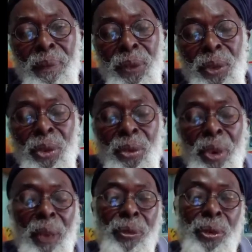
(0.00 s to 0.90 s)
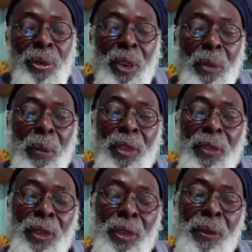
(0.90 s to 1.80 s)
Sun-ripe fruits are the
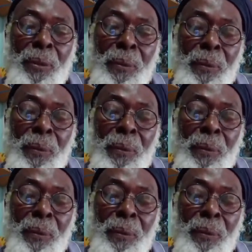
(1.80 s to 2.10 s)
best for you.